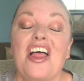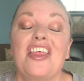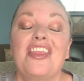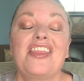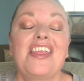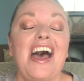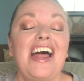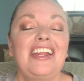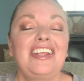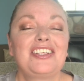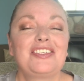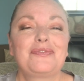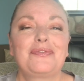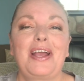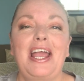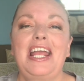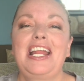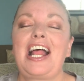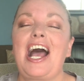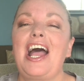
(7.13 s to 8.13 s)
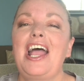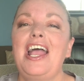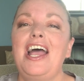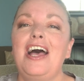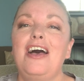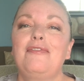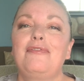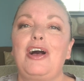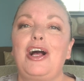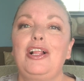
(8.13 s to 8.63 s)
that is right, I
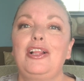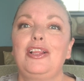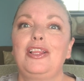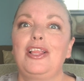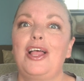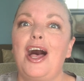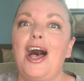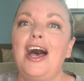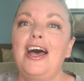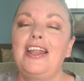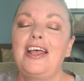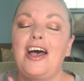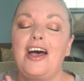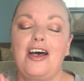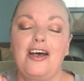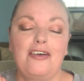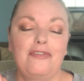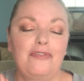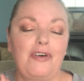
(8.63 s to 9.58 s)
have a lot of